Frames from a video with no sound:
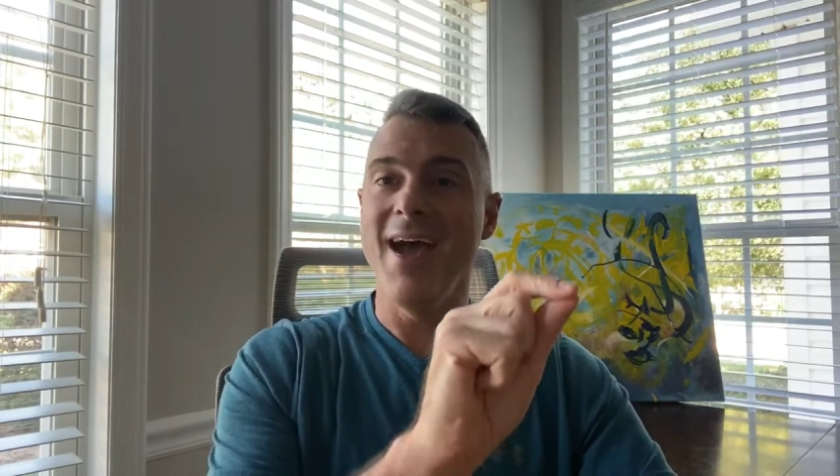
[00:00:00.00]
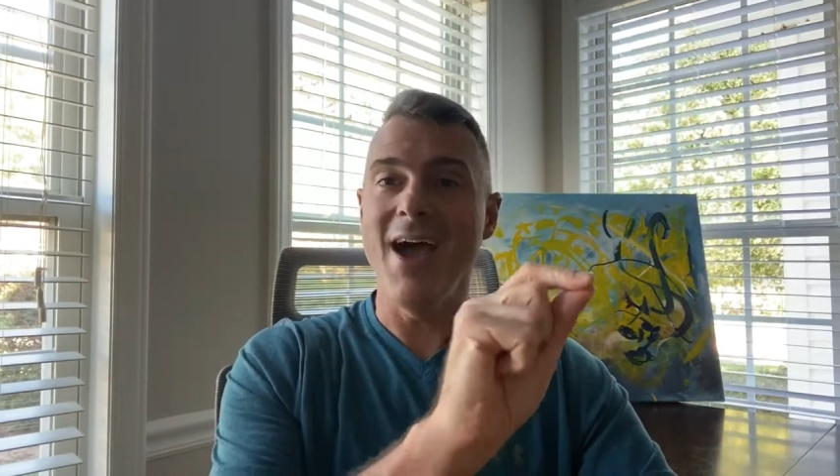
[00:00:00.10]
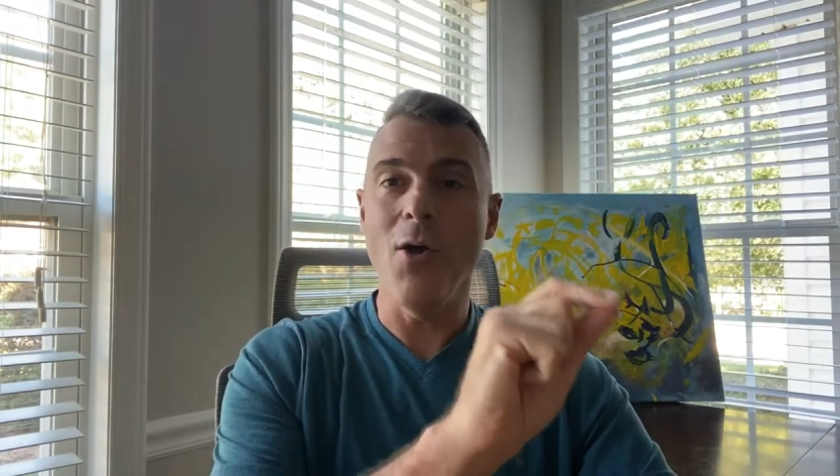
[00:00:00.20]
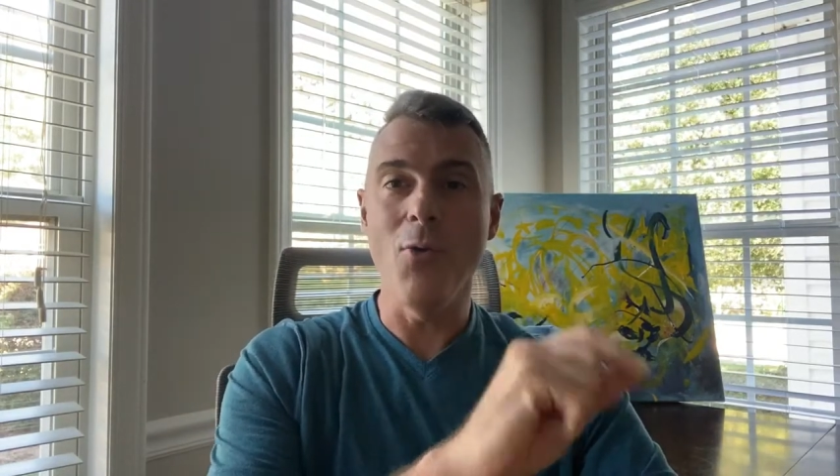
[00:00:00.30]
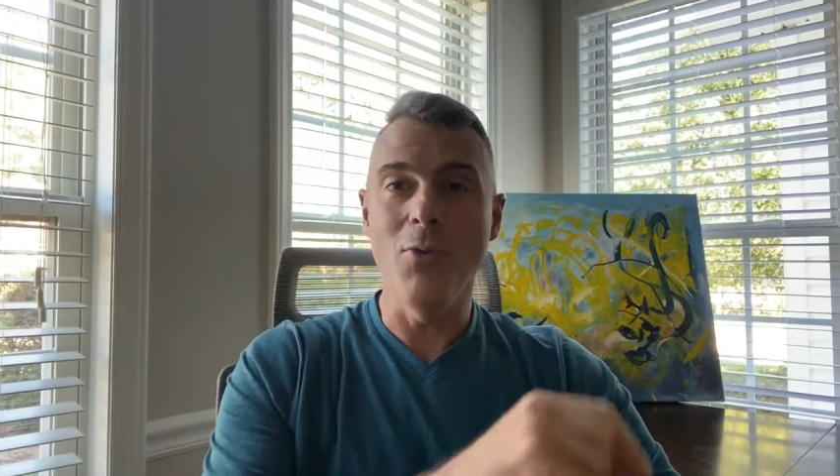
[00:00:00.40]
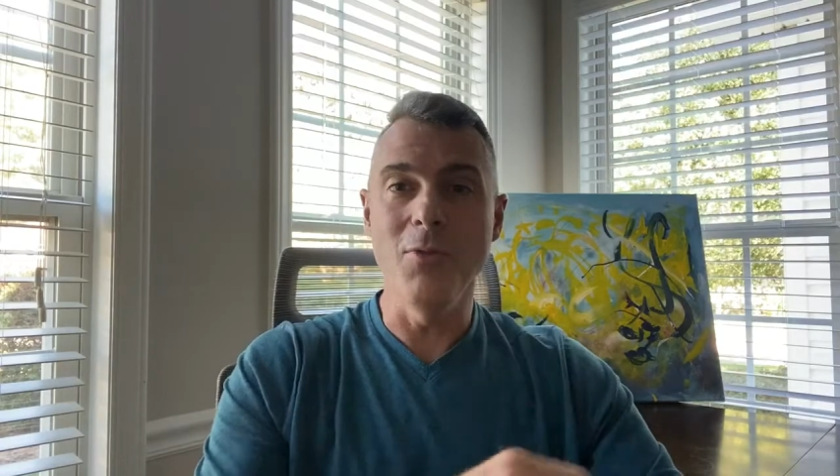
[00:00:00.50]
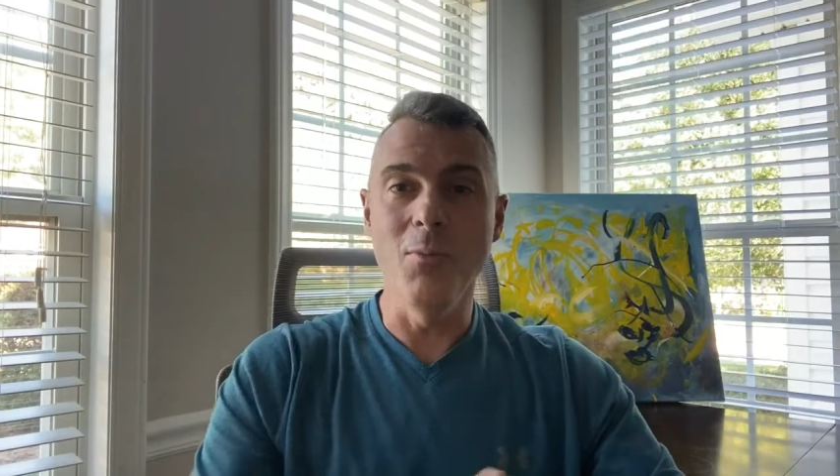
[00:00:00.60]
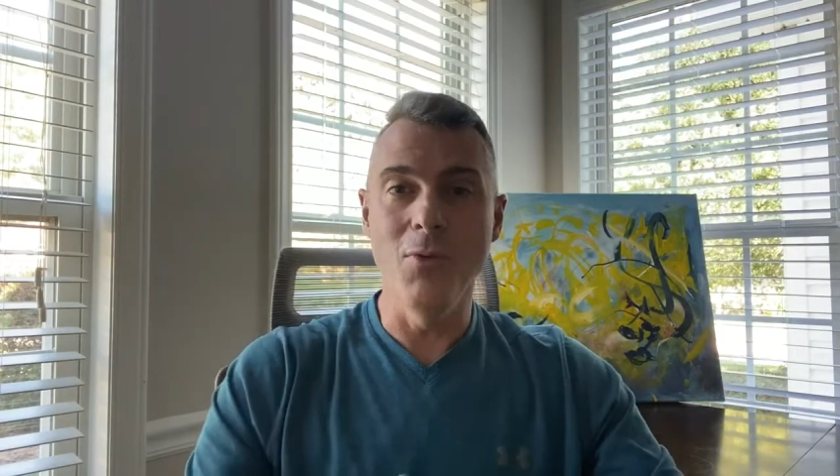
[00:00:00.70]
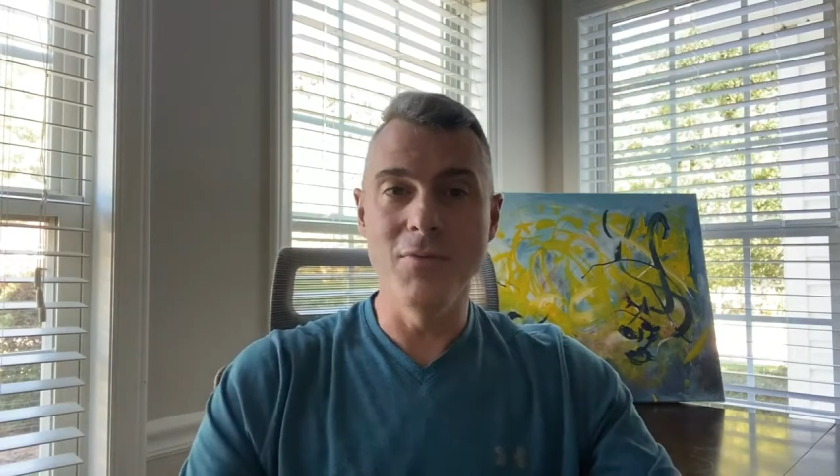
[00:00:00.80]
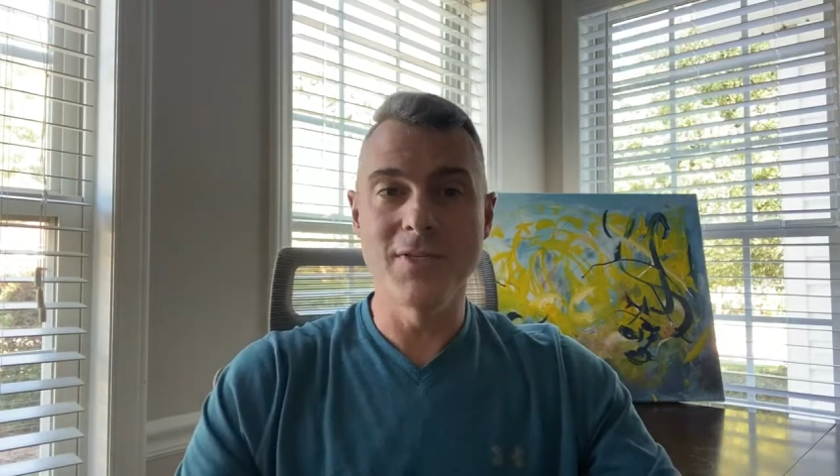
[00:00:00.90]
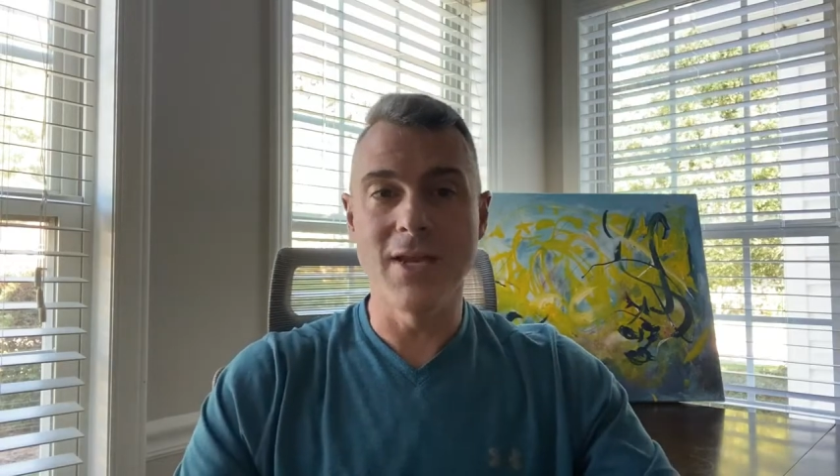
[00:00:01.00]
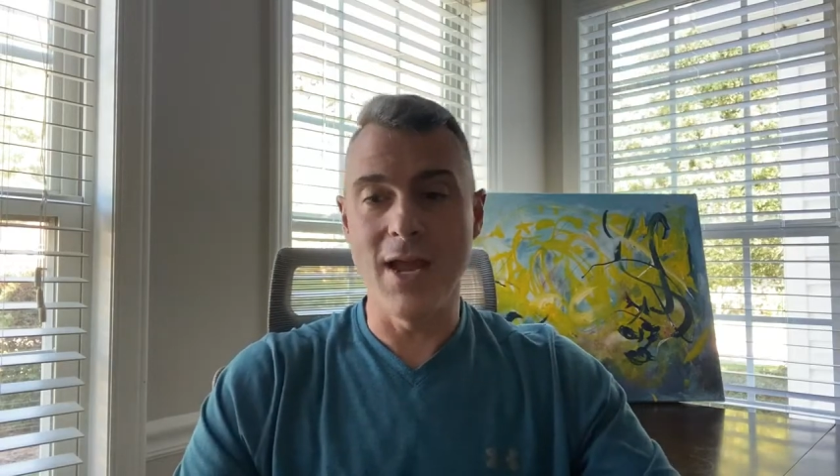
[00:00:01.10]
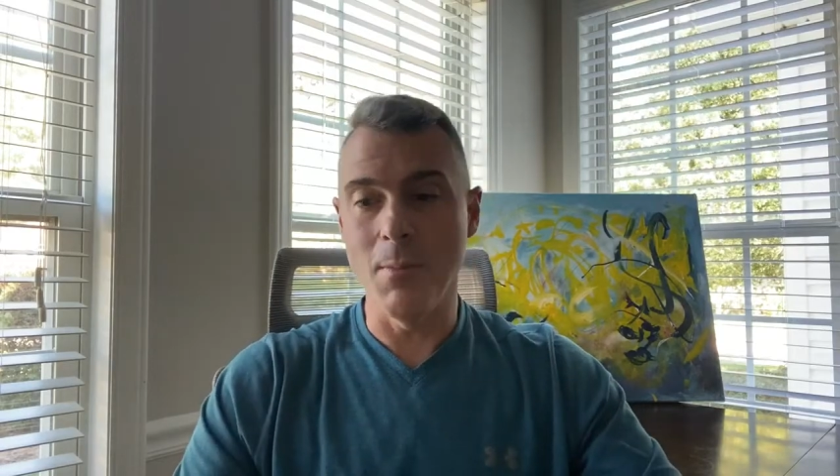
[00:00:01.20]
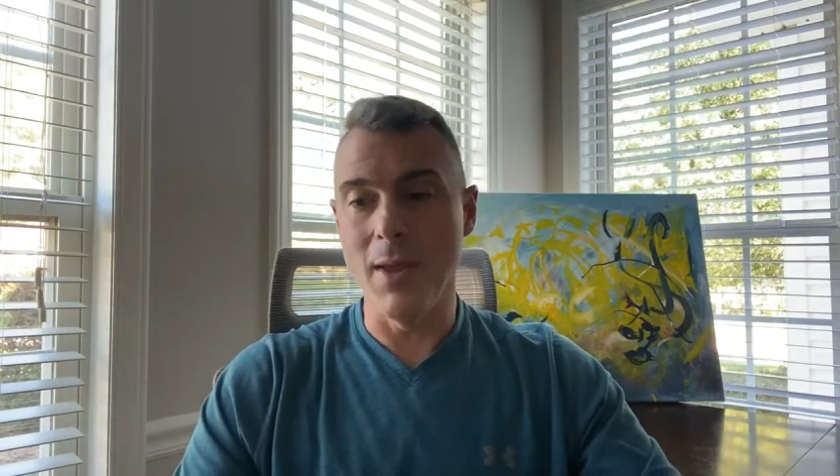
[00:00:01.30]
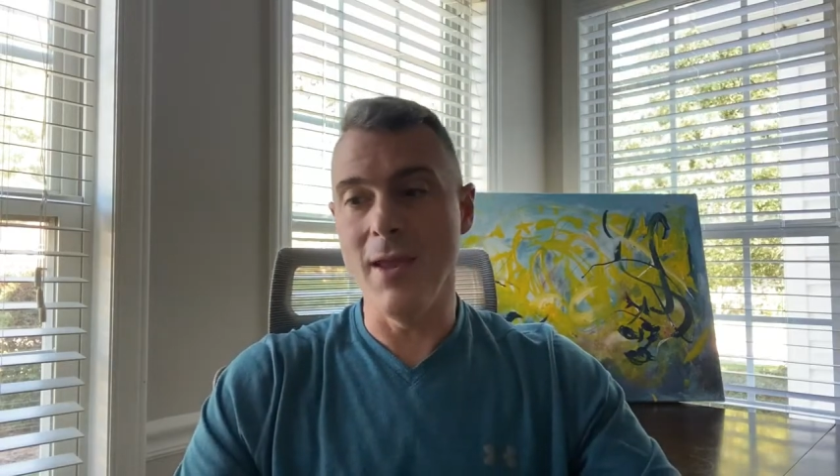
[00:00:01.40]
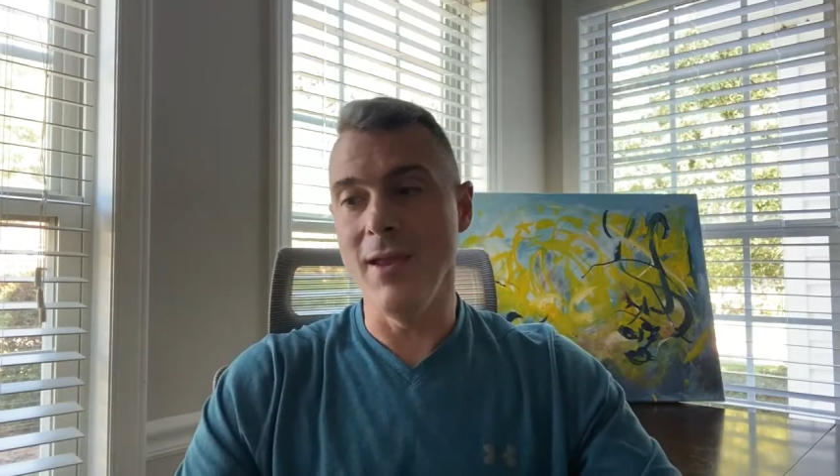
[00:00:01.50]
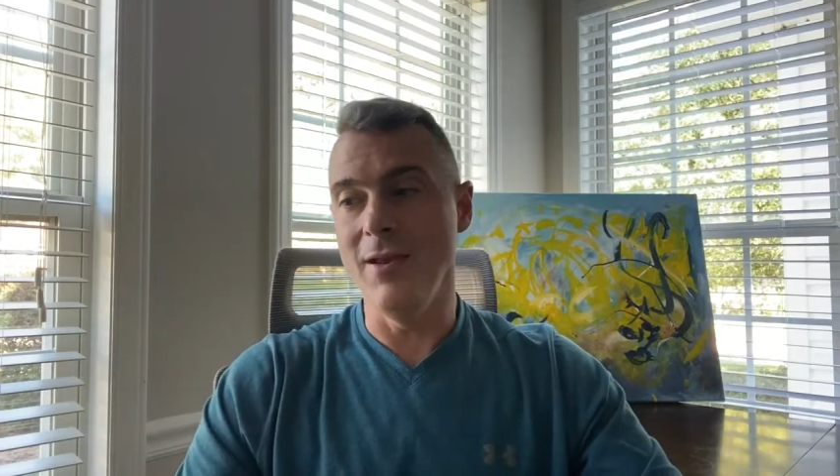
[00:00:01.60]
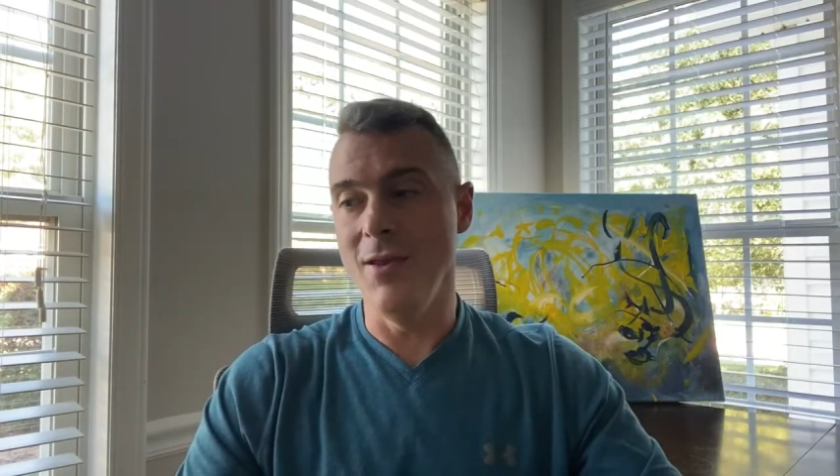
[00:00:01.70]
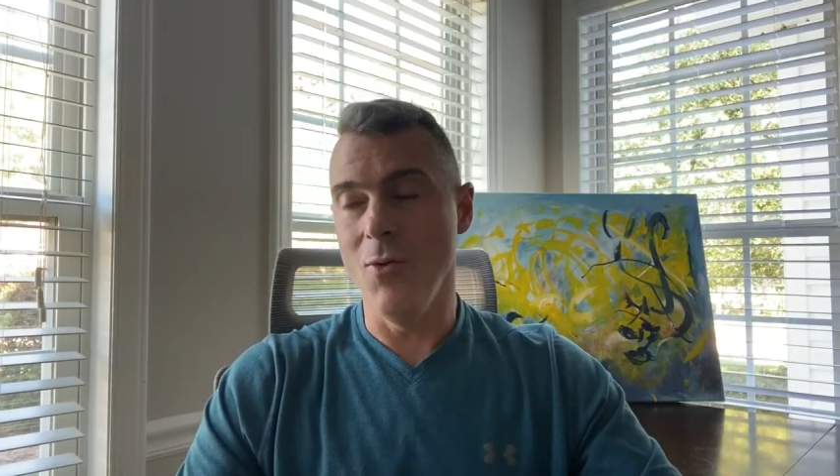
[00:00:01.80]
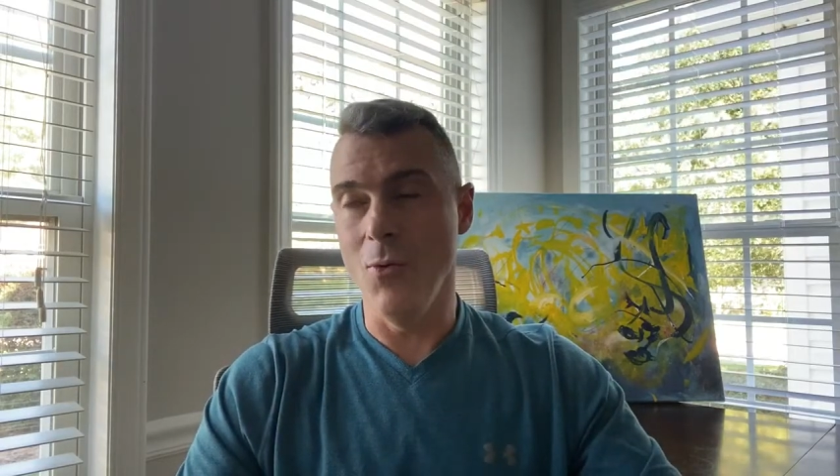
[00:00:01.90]
how the moves that I
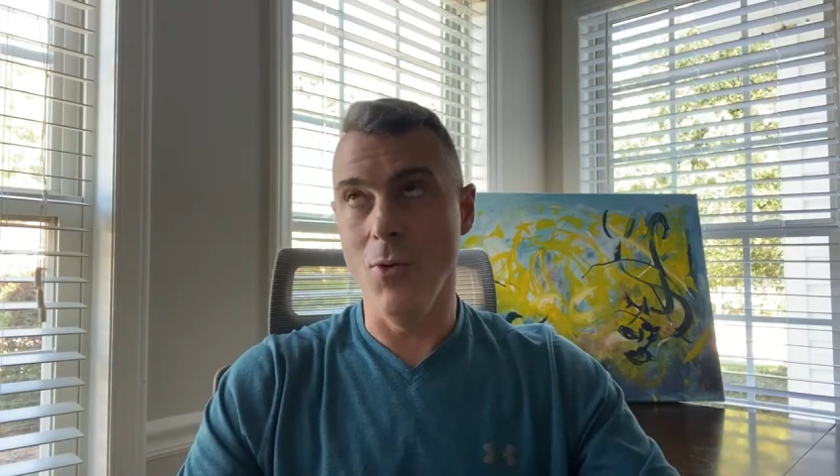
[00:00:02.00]
made